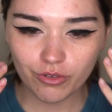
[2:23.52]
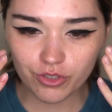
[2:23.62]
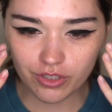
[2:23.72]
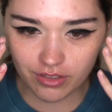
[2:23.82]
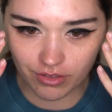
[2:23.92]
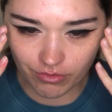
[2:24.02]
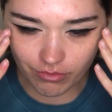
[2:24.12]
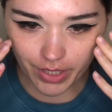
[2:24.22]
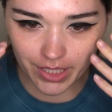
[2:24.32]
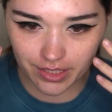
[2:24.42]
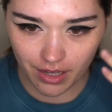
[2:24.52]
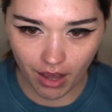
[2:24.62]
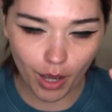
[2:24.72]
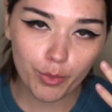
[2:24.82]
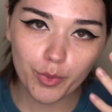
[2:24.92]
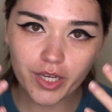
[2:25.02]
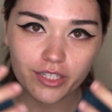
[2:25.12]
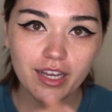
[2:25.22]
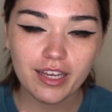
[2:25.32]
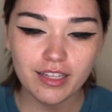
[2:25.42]
just winged up kind of
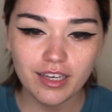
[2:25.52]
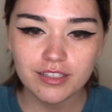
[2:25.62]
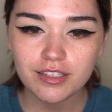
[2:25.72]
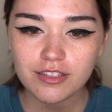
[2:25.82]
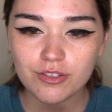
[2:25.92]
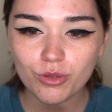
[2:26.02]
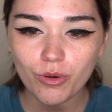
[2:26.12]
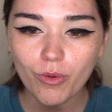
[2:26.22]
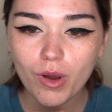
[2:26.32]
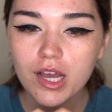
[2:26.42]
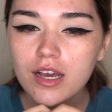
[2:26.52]
eyeliner, so